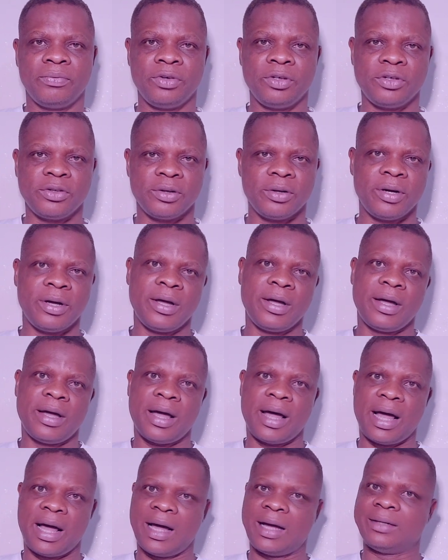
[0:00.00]
Future.
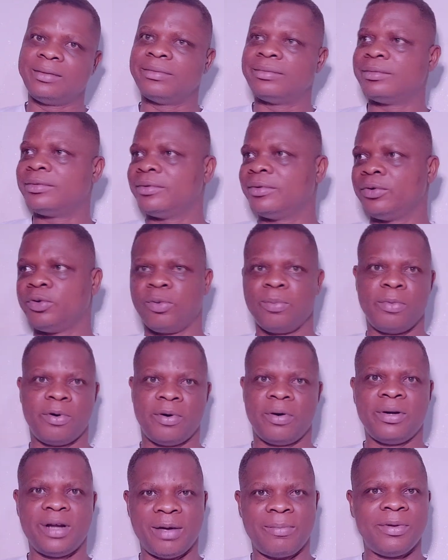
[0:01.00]
And
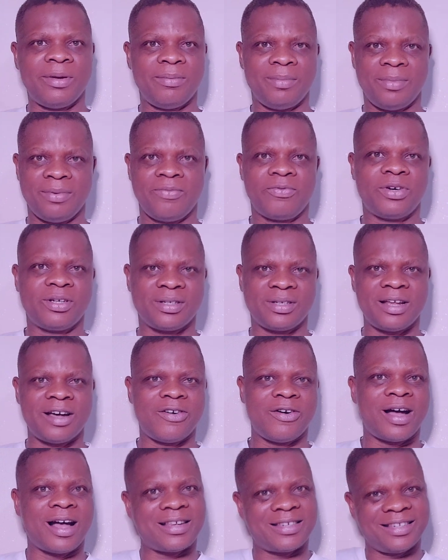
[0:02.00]
rumor, let me phrase
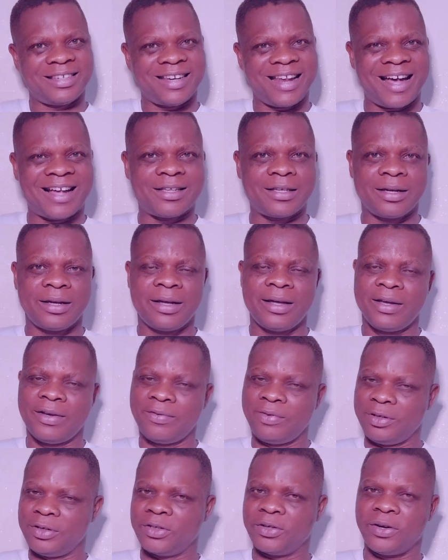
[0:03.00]
that, has it that
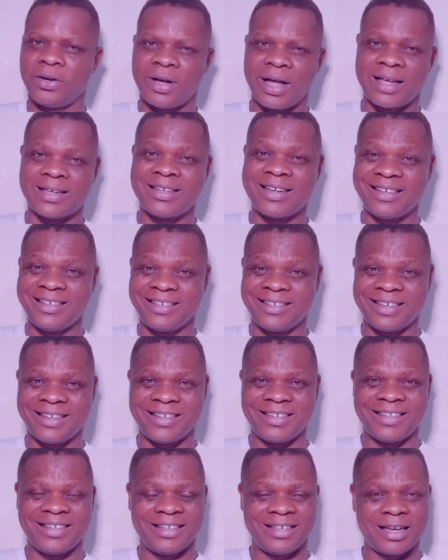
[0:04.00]
Future has an
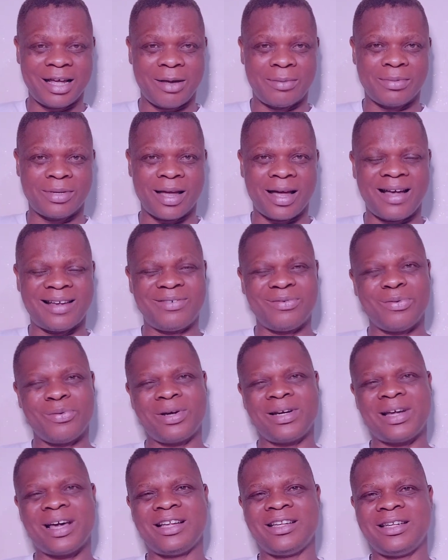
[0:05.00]
interest in Tems. And
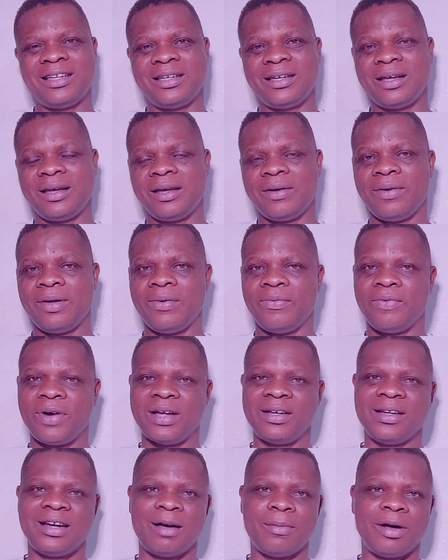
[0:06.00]
when I did a
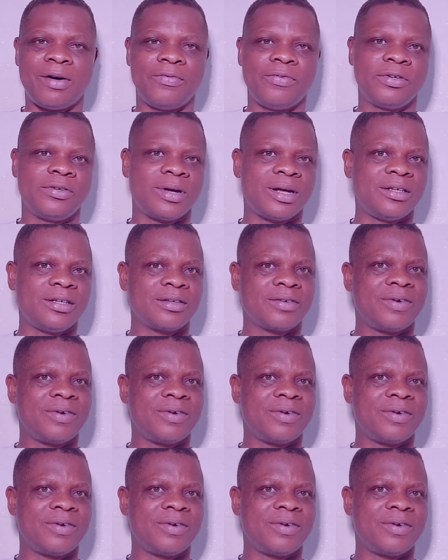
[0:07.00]
finding about Future, I